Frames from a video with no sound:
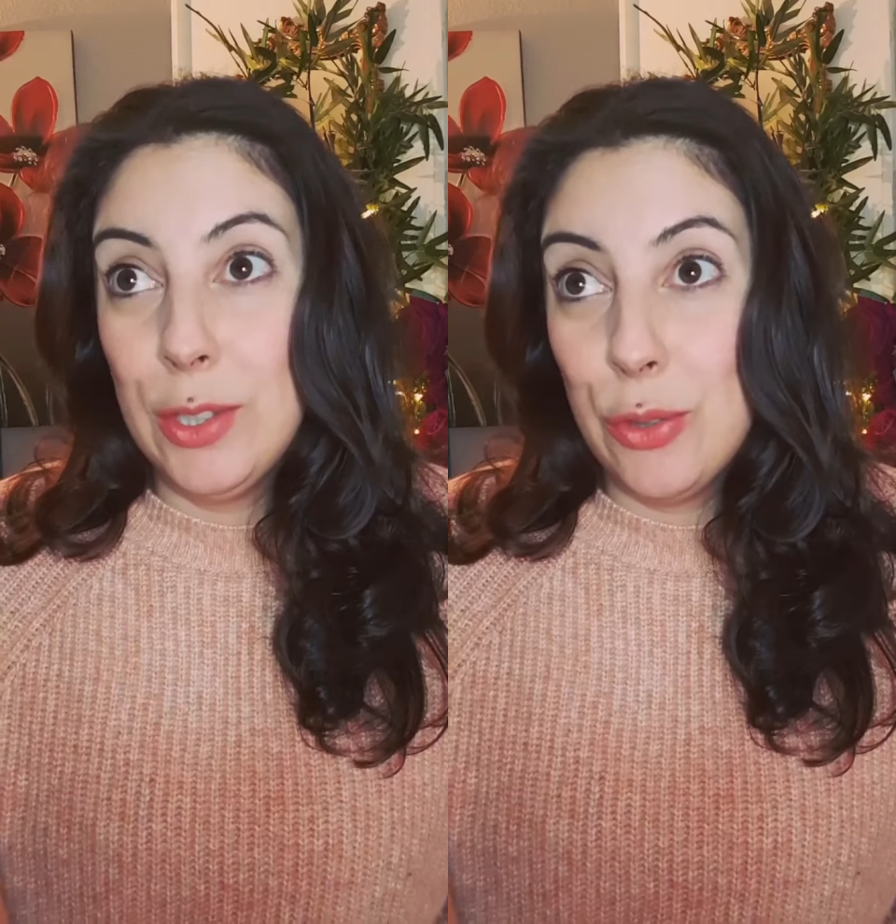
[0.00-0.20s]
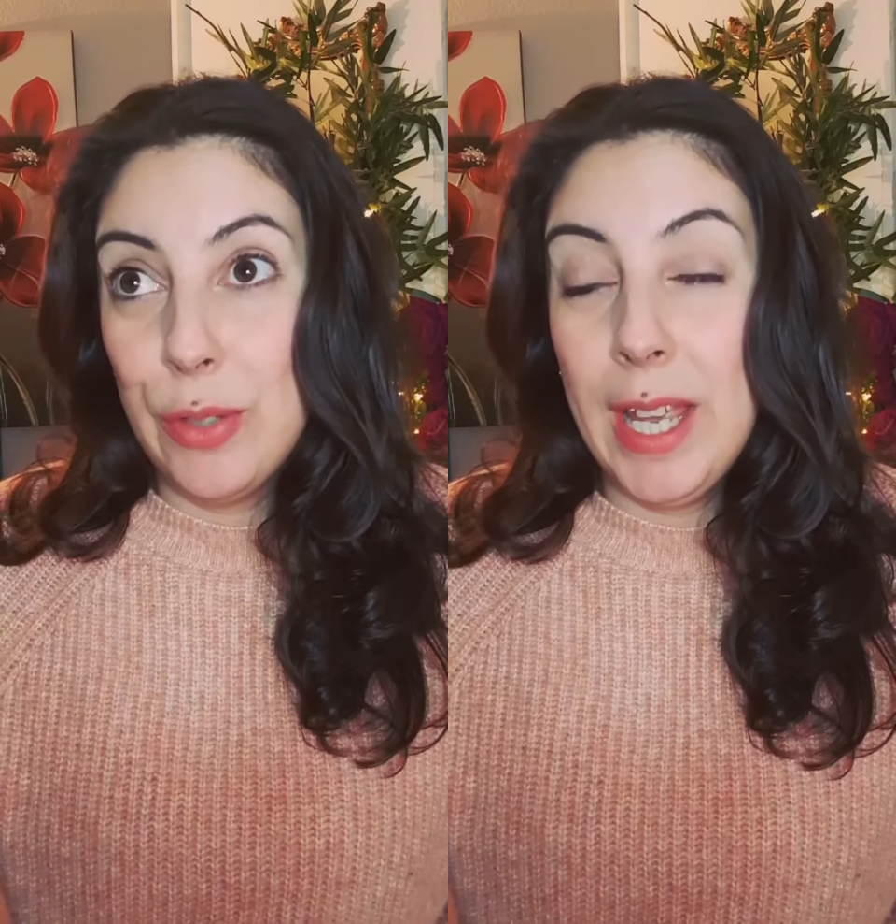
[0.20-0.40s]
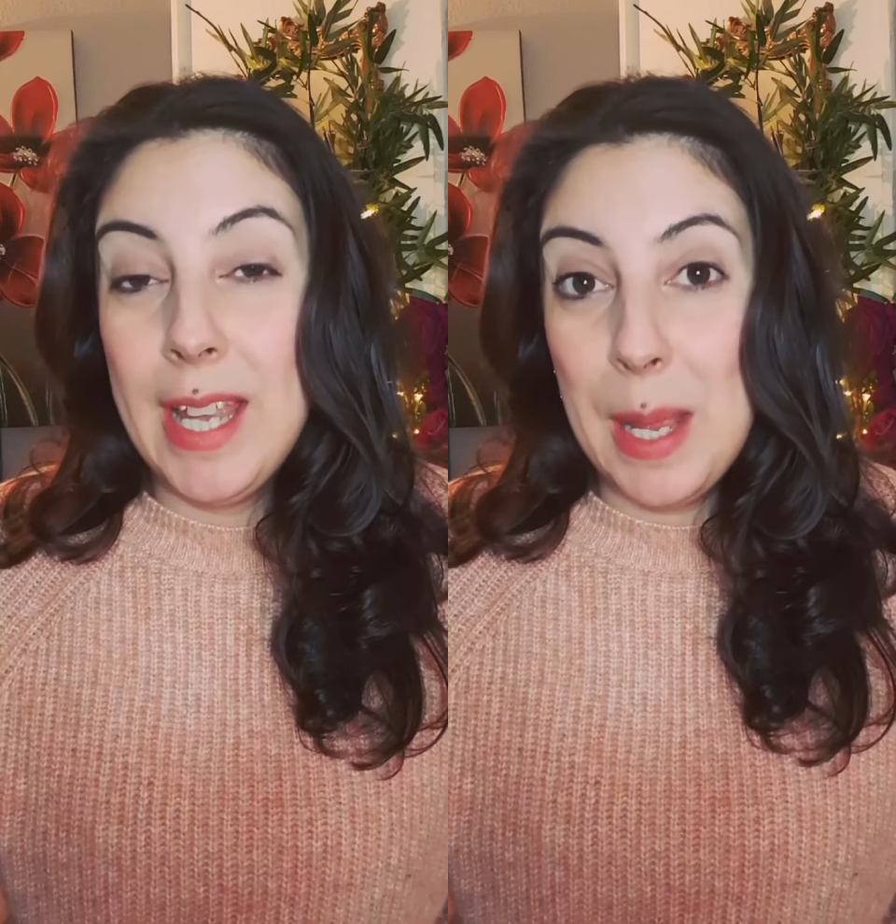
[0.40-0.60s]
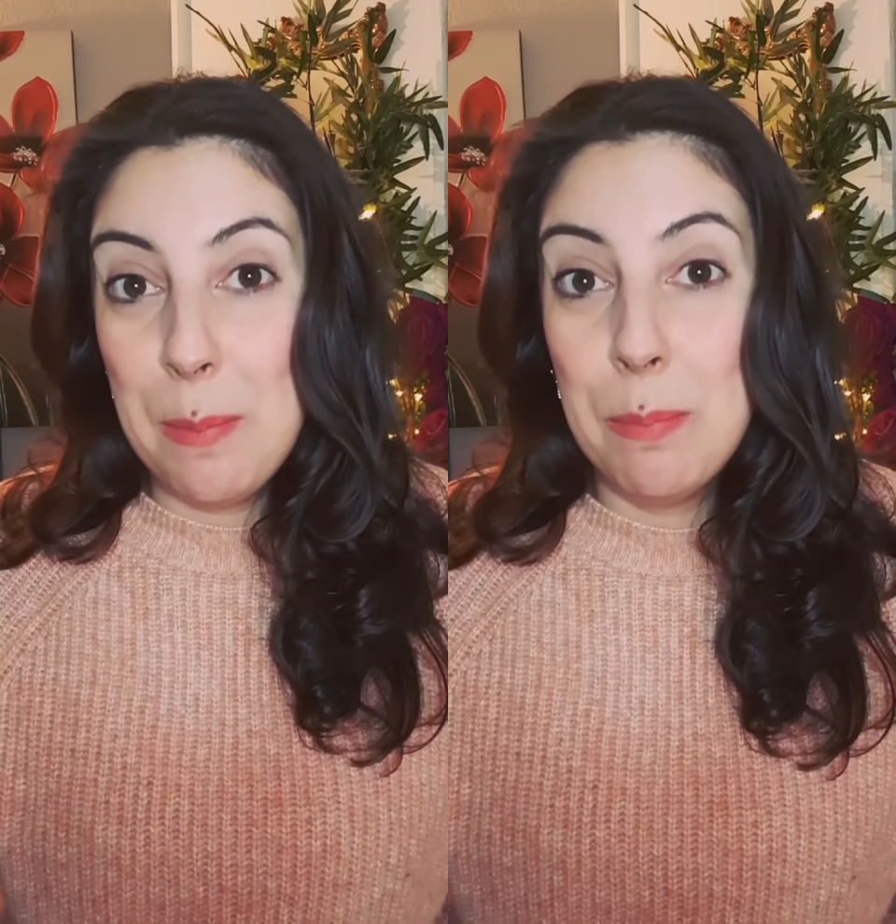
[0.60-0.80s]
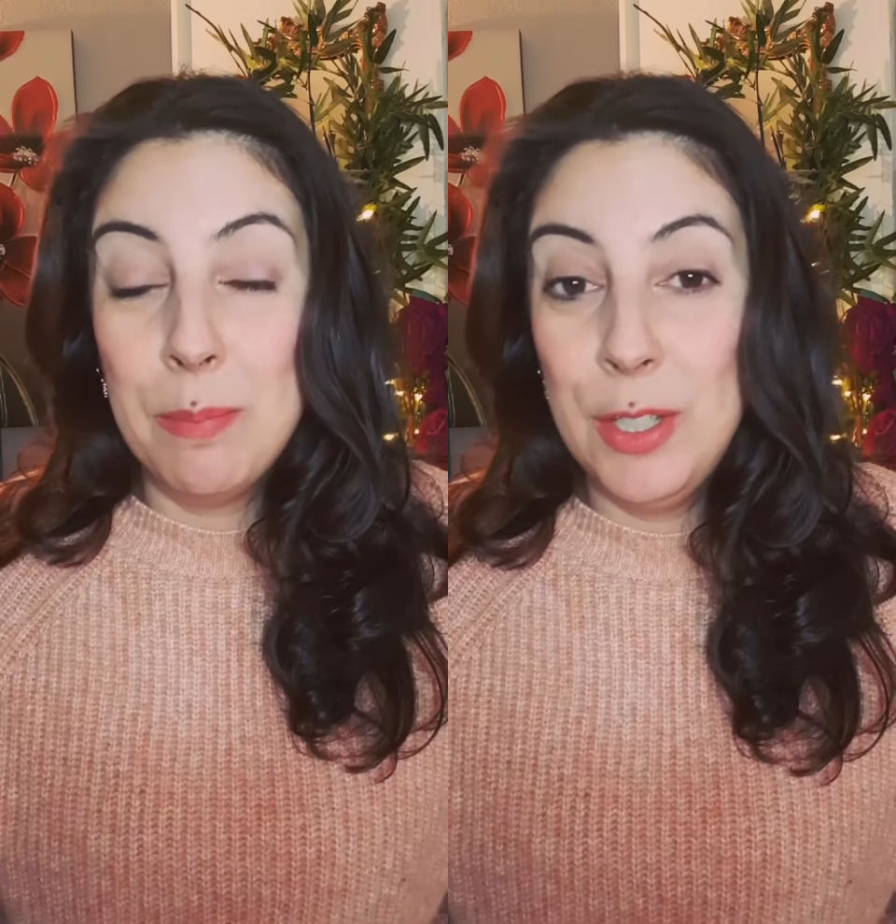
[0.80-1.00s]
and create
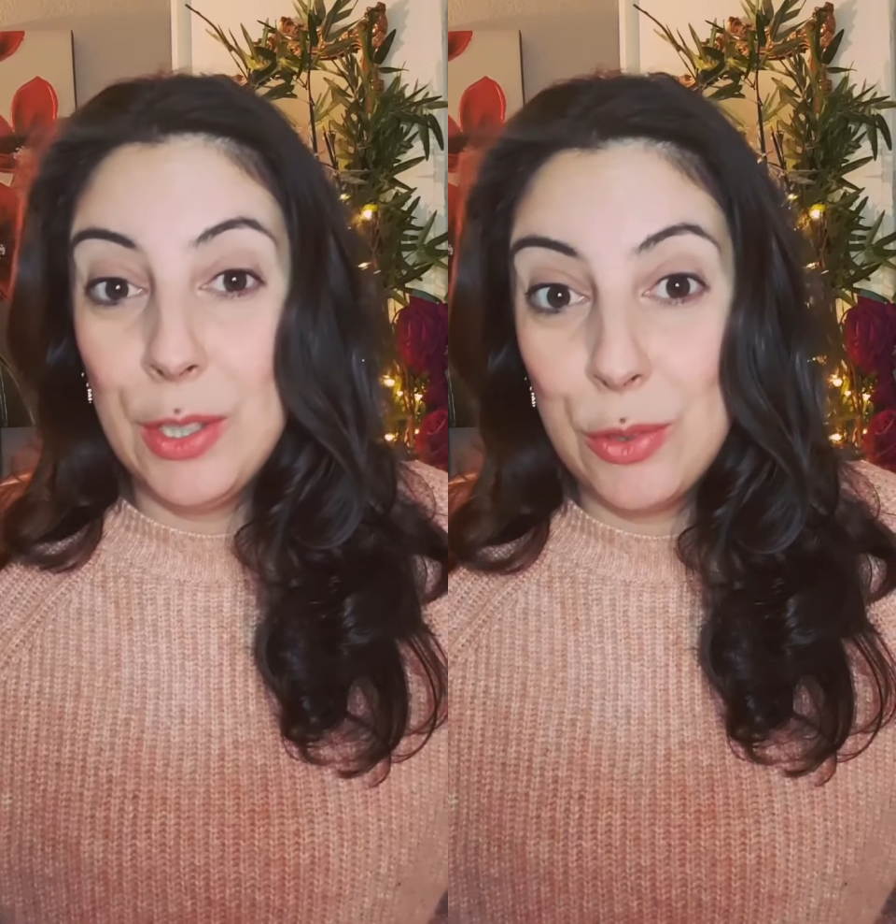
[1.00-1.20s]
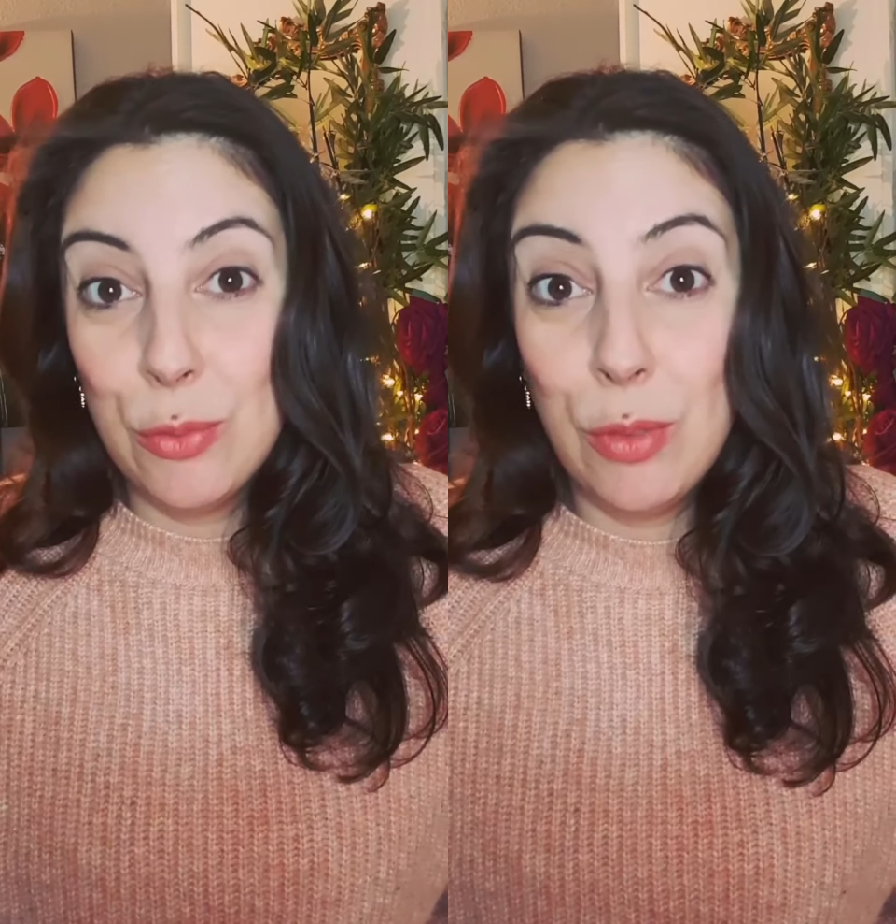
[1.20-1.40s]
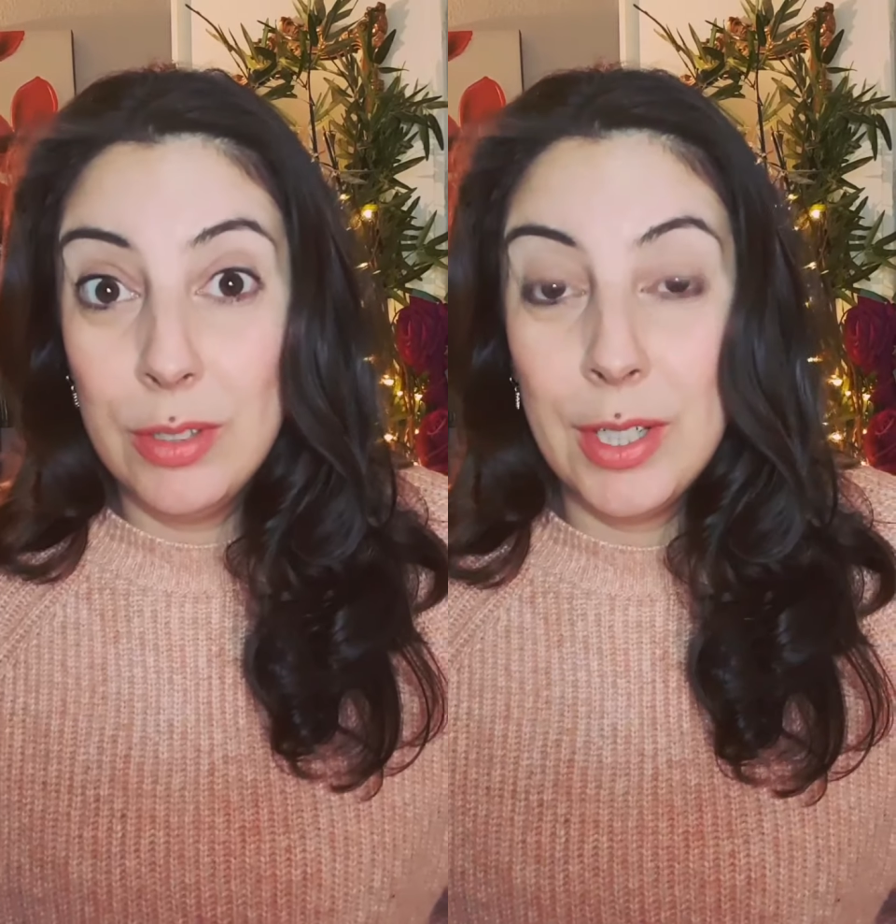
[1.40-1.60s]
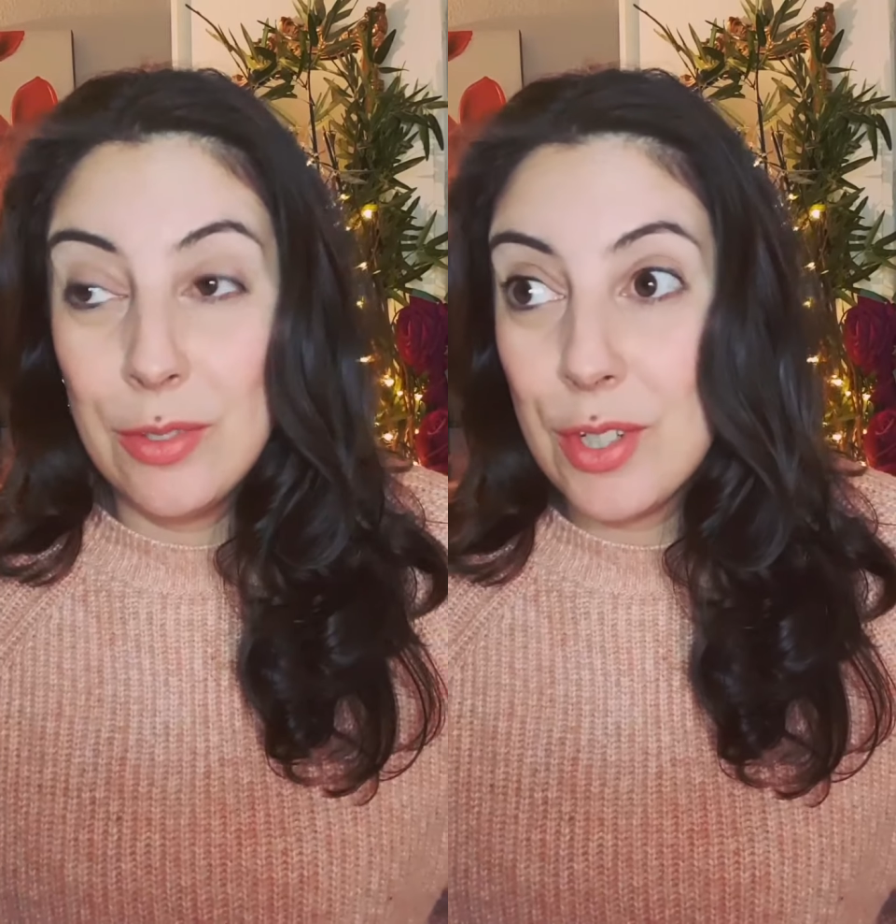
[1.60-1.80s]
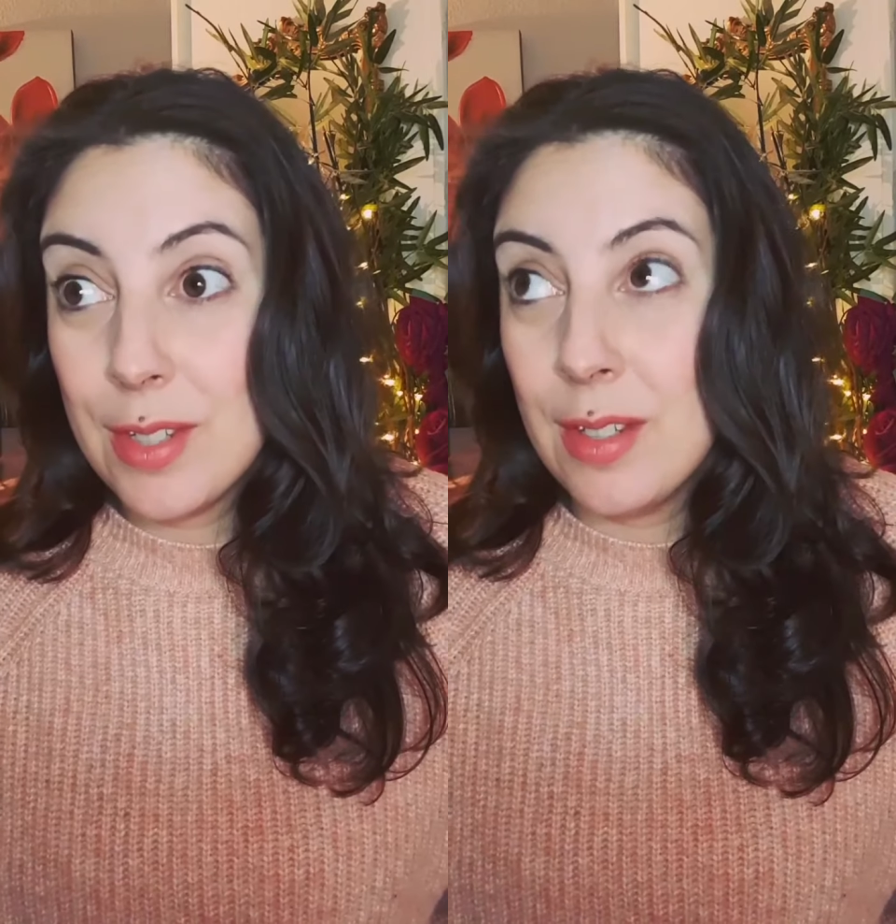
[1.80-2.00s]
and you know gr- you know
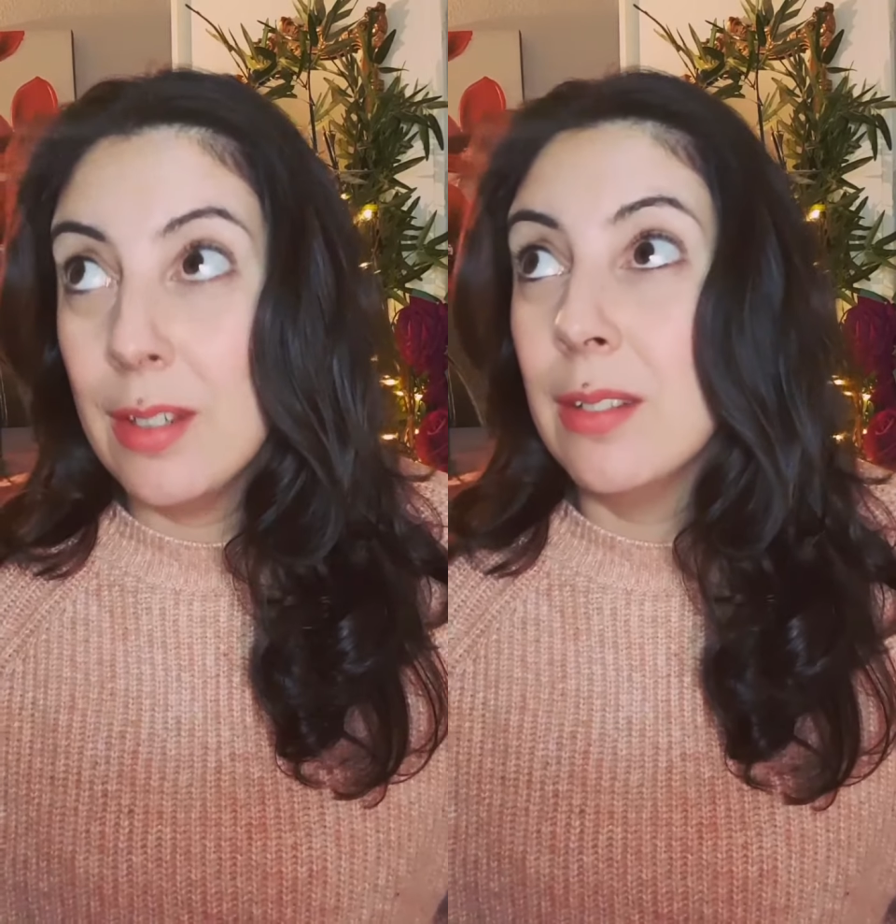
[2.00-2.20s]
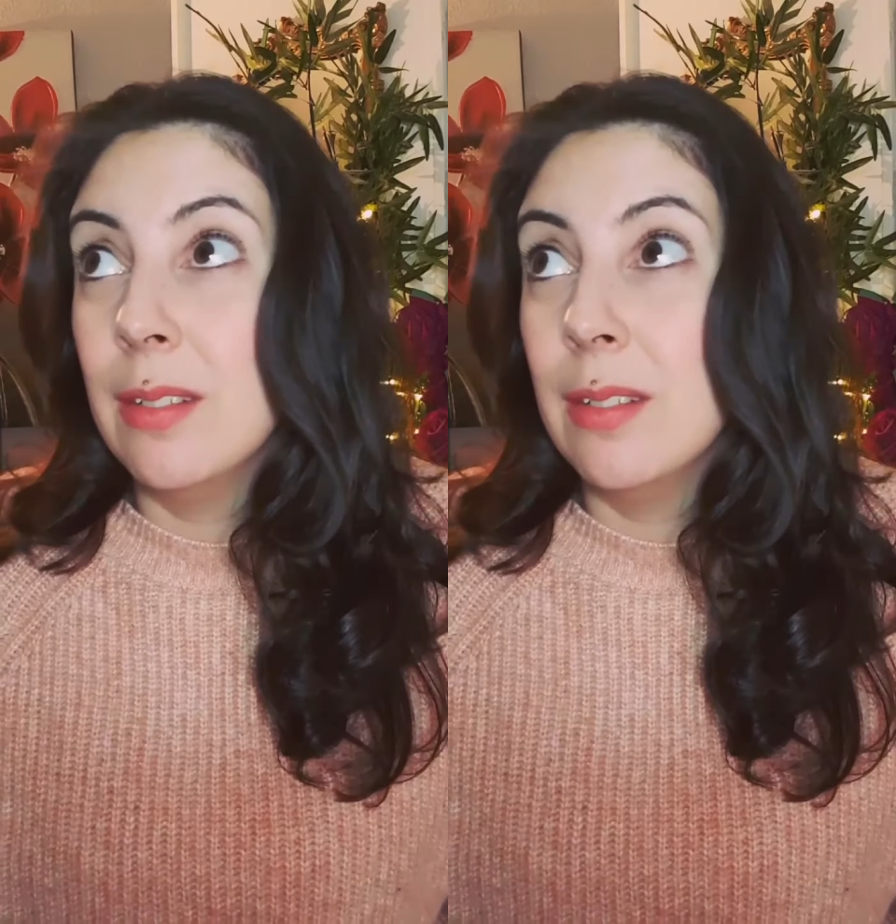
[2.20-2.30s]
just